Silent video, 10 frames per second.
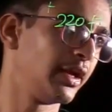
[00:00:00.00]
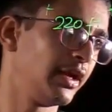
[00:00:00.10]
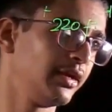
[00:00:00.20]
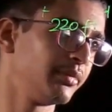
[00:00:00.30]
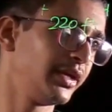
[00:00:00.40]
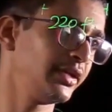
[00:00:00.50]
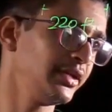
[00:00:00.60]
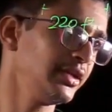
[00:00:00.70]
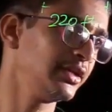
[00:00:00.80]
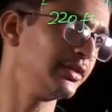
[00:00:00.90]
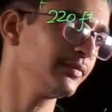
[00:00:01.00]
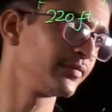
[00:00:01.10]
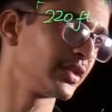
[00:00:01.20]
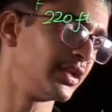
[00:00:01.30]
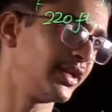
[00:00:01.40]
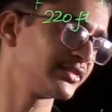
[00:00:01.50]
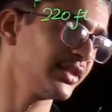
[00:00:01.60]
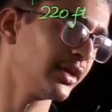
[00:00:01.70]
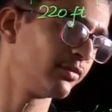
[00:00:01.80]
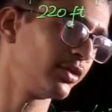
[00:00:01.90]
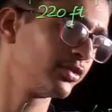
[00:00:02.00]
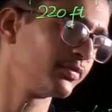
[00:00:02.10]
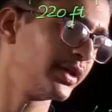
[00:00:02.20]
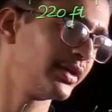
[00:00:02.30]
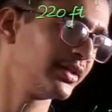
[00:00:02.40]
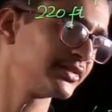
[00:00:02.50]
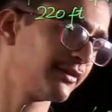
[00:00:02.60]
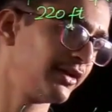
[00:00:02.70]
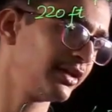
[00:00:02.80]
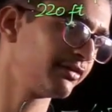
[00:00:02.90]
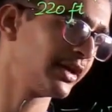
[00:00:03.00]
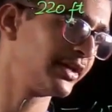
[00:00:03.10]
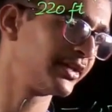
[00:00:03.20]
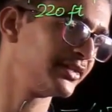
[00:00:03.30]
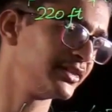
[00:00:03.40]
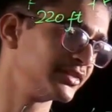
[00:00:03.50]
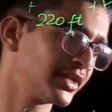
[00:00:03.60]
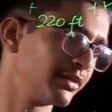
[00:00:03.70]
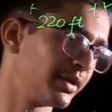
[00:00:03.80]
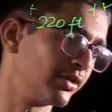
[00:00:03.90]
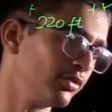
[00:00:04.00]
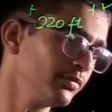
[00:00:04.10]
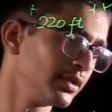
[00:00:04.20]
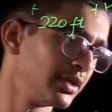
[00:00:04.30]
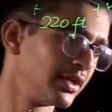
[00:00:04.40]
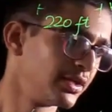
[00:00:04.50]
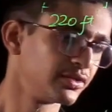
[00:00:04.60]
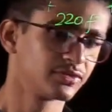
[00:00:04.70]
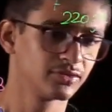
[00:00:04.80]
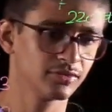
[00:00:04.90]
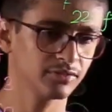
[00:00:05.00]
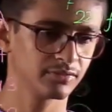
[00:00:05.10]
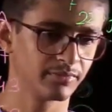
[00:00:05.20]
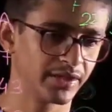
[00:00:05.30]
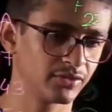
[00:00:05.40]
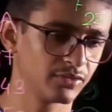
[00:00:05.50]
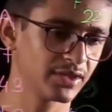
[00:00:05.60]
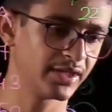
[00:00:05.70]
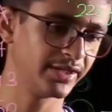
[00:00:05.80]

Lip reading: And my T in, let's say I want to maintain 75 degrees inside my home. So my total